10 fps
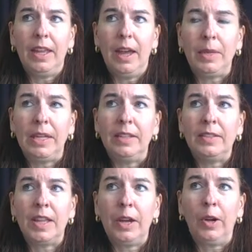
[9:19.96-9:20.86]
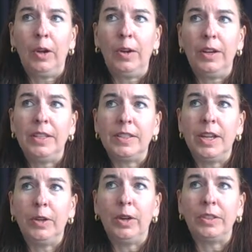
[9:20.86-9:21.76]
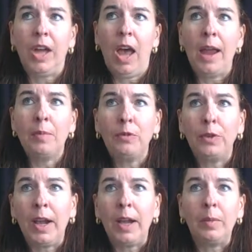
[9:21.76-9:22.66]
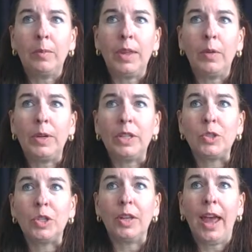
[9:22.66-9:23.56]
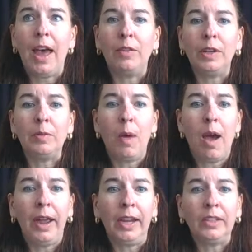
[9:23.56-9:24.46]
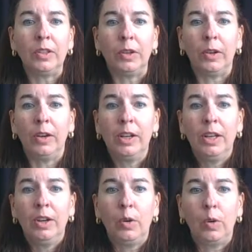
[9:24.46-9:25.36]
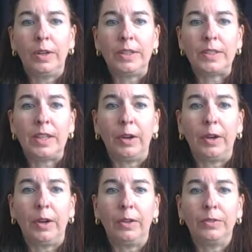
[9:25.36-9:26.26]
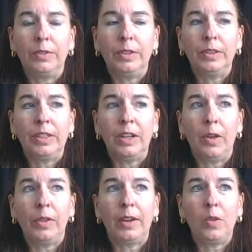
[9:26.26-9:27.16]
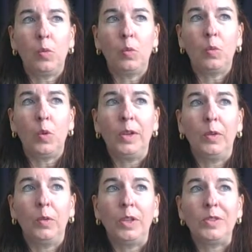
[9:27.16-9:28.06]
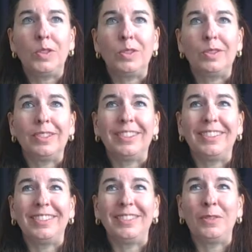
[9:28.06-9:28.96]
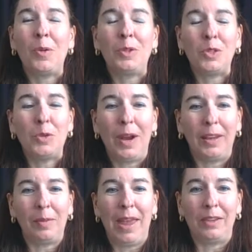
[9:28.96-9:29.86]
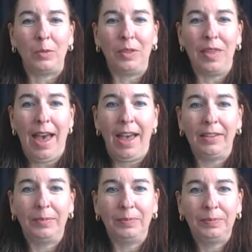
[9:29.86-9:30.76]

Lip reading: I mean, is there a time frame that we should have in mind, or is there, like what would you recommend with that?